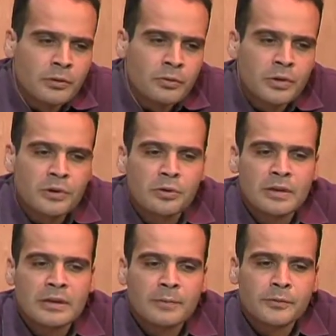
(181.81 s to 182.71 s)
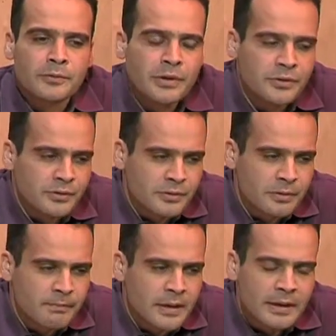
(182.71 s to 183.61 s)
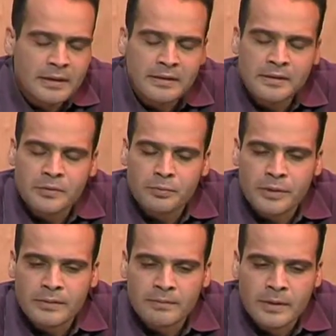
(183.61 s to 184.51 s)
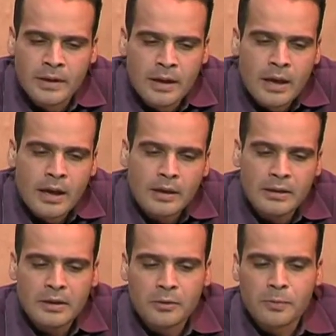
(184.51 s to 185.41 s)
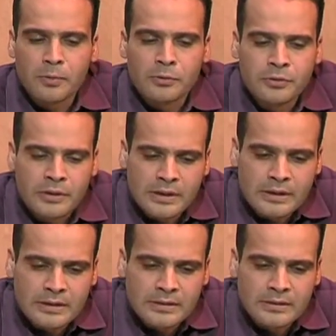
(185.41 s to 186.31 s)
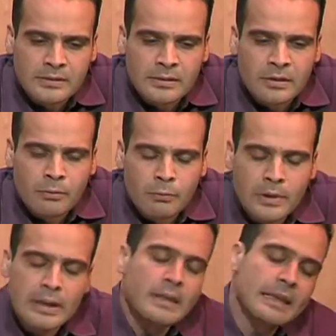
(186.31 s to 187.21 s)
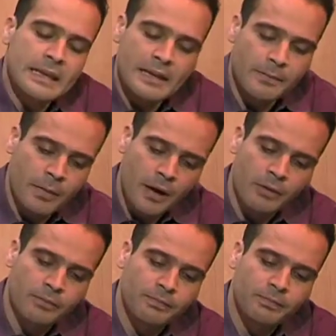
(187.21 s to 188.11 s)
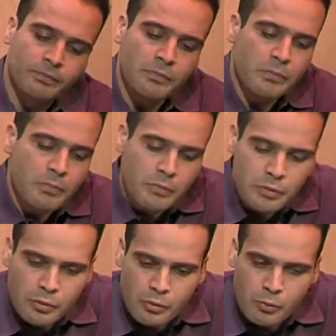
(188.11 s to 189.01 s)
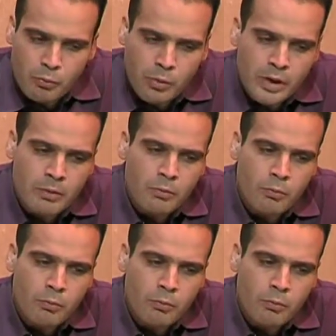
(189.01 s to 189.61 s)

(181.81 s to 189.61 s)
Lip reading: doing cooking demonstrations beginning this spring. The other approach is really thinking about, what